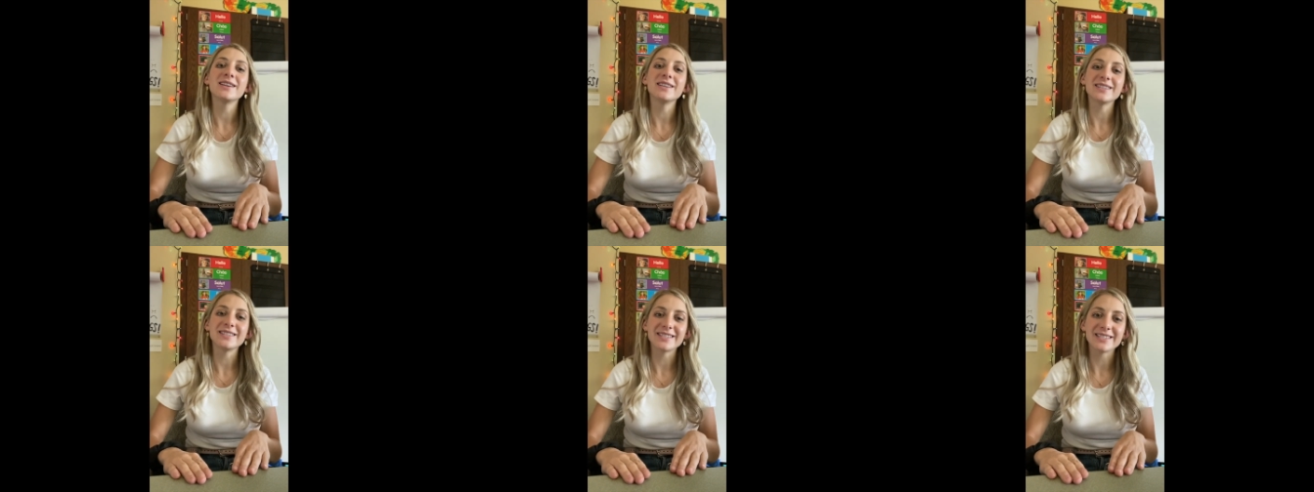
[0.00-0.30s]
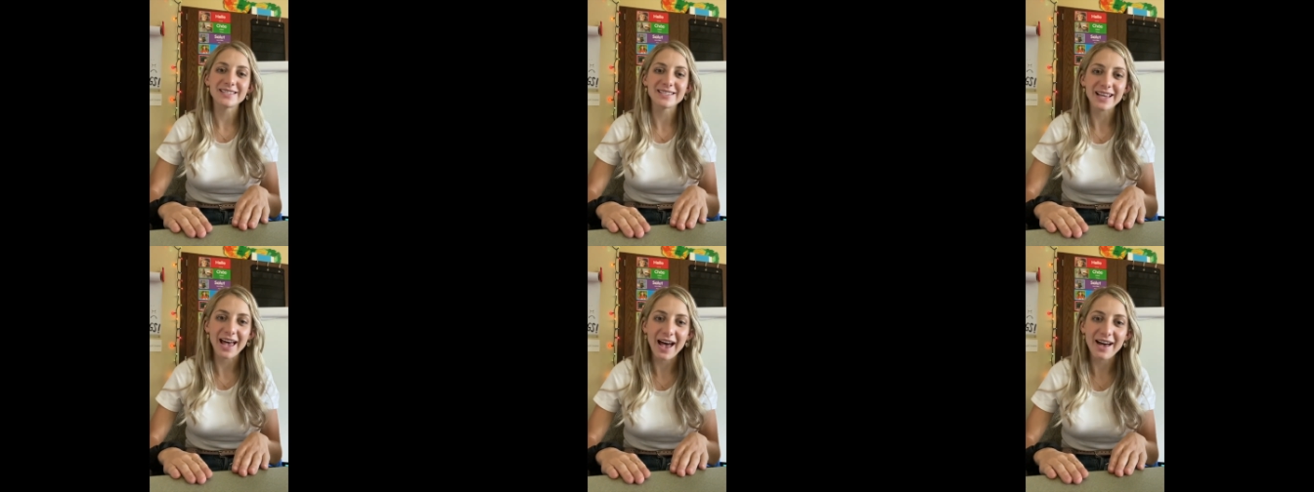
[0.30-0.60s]

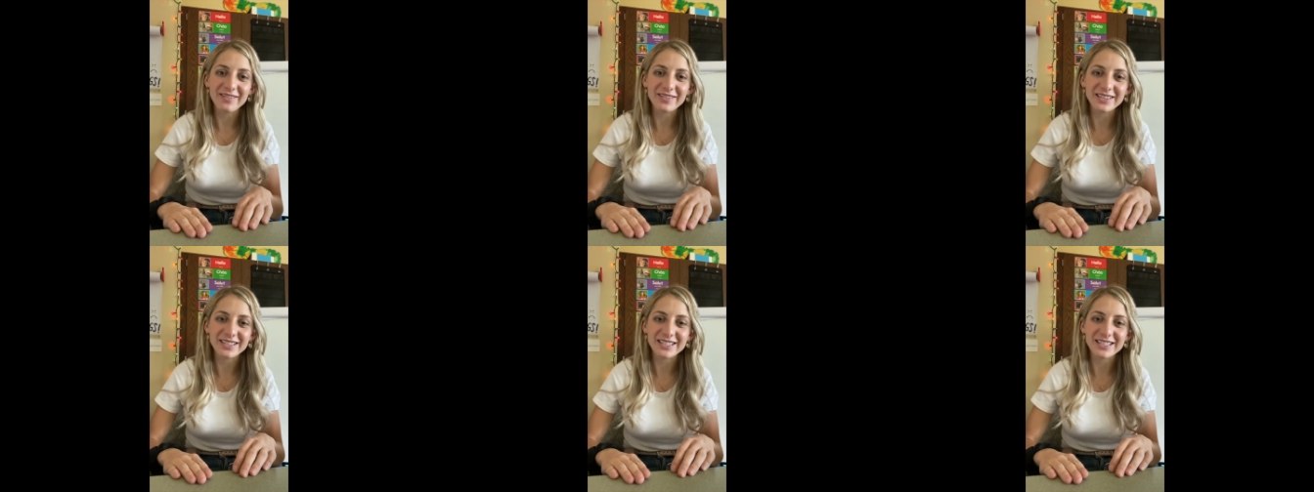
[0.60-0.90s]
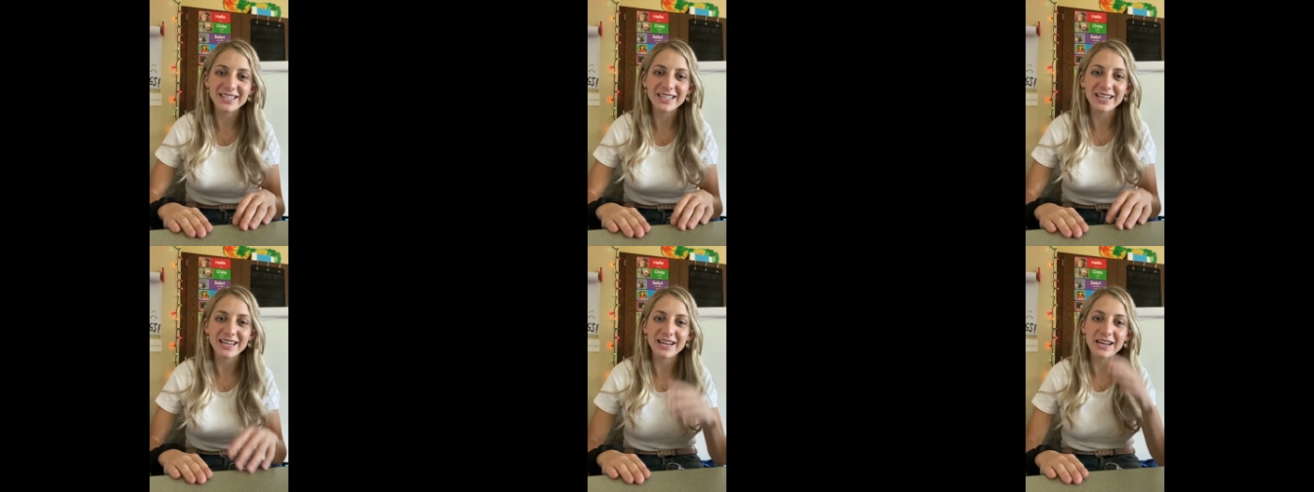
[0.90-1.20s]

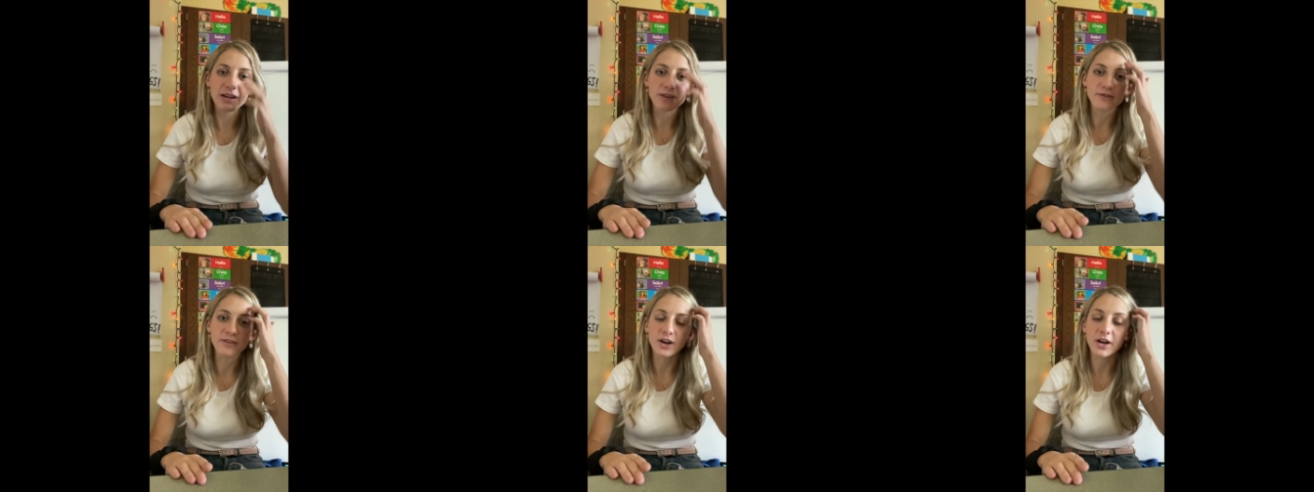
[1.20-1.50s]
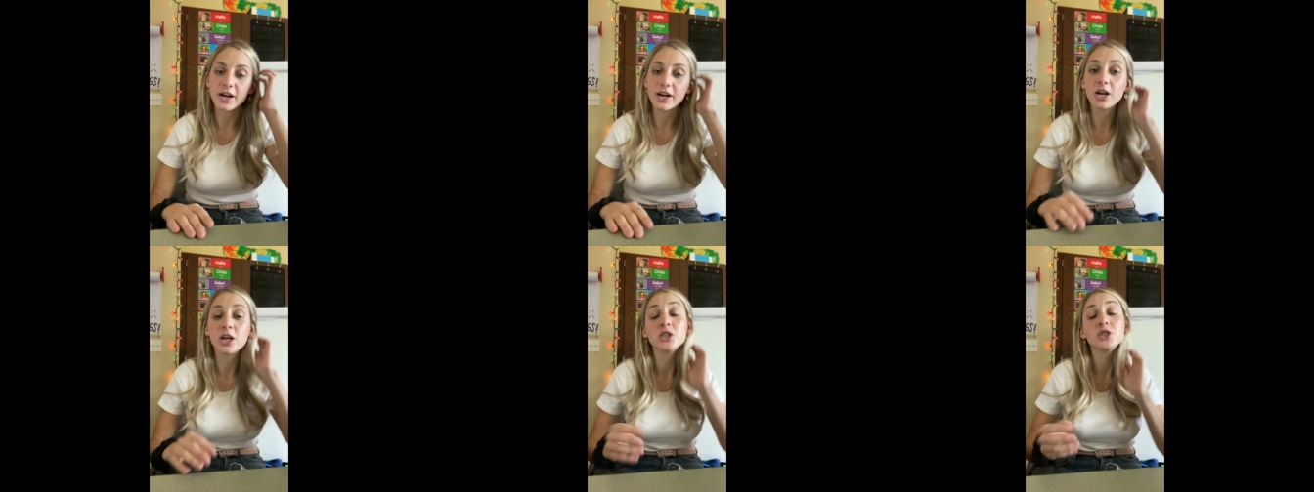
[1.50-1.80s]
17.
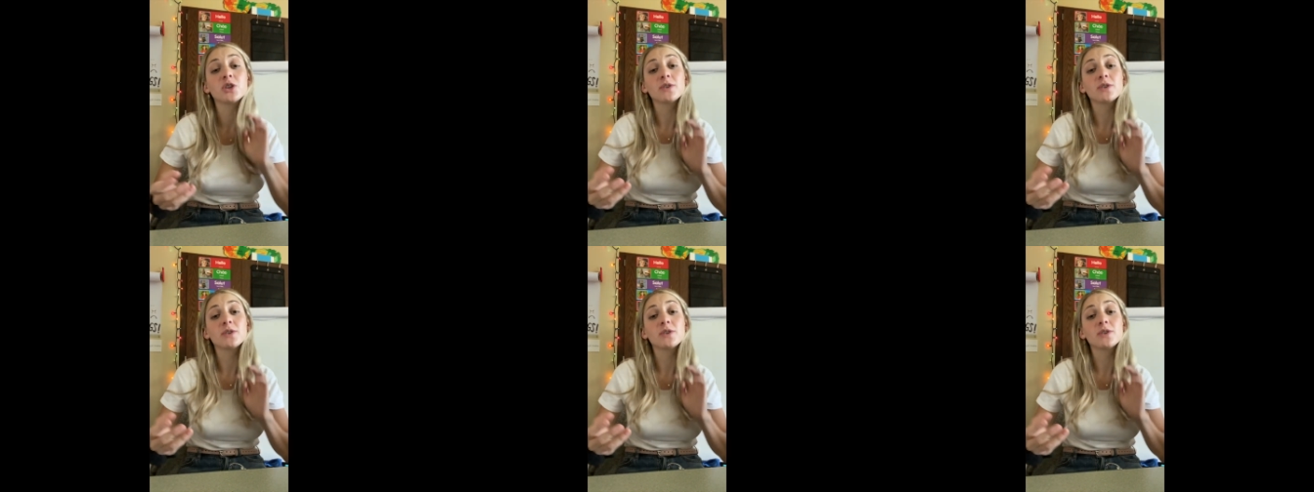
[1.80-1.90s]
Very good.